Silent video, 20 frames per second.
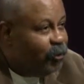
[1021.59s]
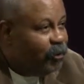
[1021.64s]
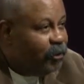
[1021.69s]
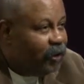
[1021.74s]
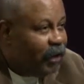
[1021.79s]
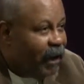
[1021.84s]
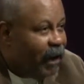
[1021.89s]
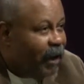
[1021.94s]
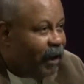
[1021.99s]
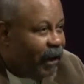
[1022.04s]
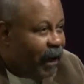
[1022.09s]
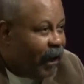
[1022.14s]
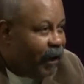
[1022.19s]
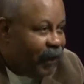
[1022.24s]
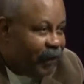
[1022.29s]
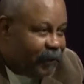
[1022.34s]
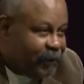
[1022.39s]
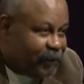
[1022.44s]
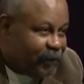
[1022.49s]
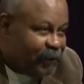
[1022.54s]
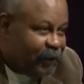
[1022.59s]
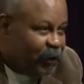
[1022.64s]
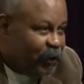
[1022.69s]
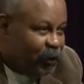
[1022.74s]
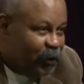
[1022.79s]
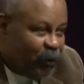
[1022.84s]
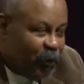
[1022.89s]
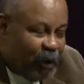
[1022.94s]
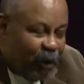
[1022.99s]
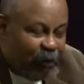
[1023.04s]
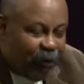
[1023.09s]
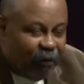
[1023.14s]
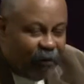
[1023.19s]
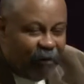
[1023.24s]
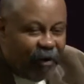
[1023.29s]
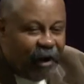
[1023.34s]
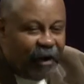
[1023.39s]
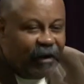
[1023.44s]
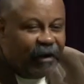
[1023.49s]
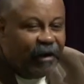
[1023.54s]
guy, kind of the senior member right